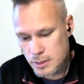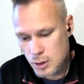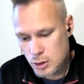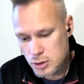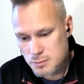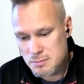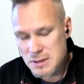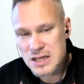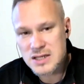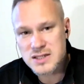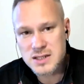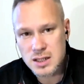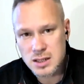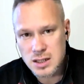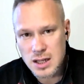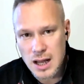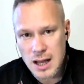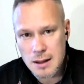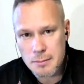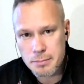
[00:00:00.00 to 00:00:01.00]
mix it
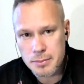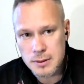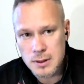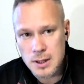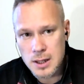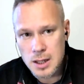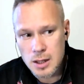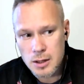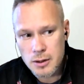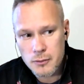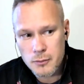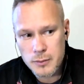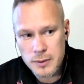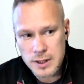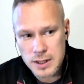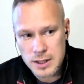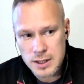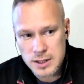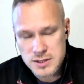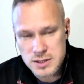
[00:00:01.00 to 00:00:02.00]
up
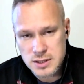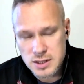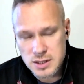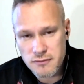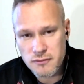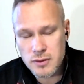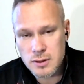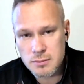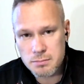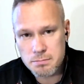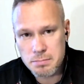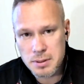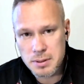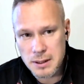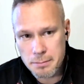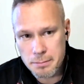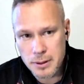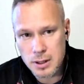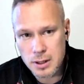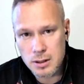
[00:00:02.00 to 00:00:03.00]
with different
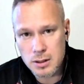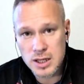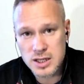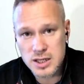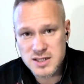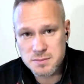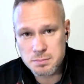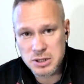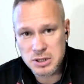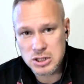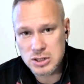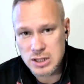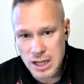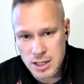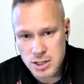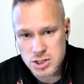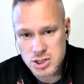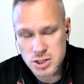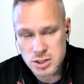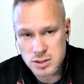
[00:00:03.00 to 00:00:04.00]
people
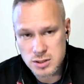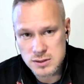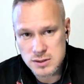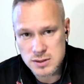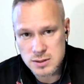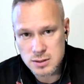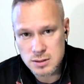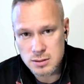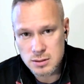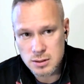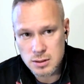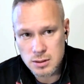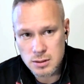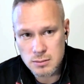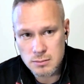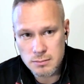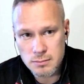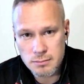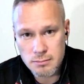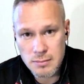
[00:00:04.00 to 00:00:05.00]
expectations.
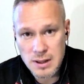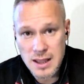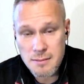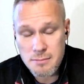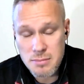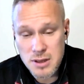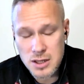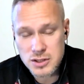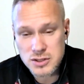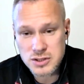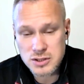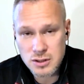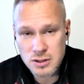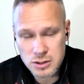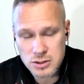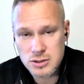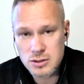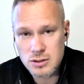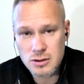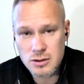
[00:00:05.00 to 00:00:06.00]
Maybe it's
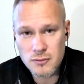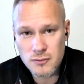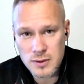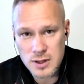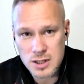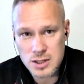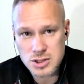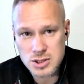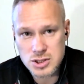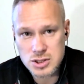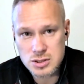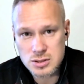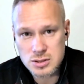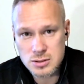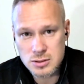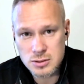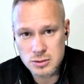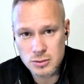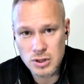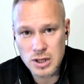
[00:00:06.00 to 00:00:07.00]
not your wish
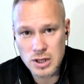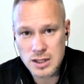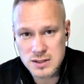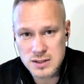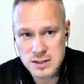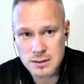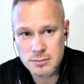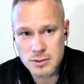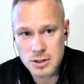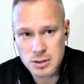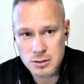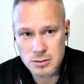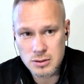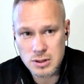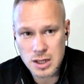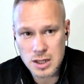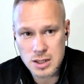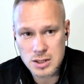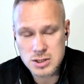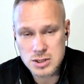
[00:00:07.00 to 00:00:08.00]
to get some
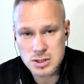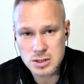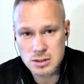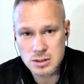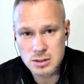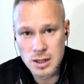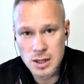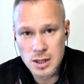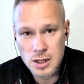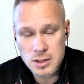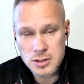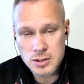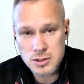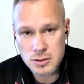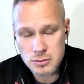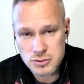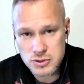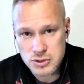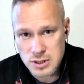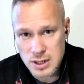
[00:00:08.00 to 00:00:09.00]
education.
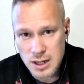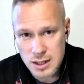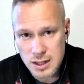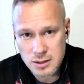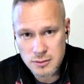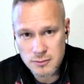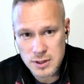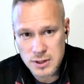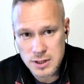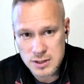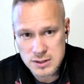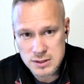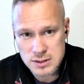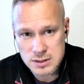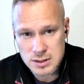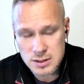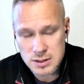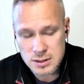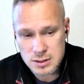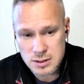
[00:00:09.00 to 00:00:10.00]
So start with
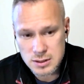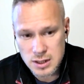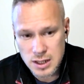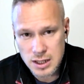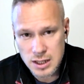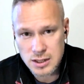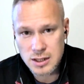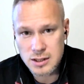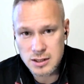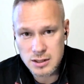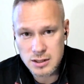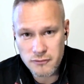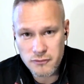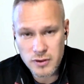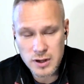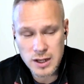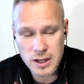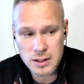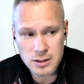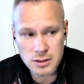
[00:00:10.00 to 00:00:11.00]

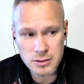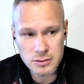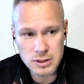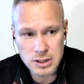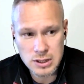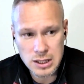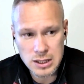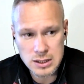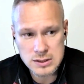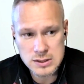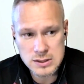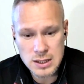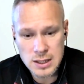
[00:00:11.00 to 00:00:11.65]
identifying your needs.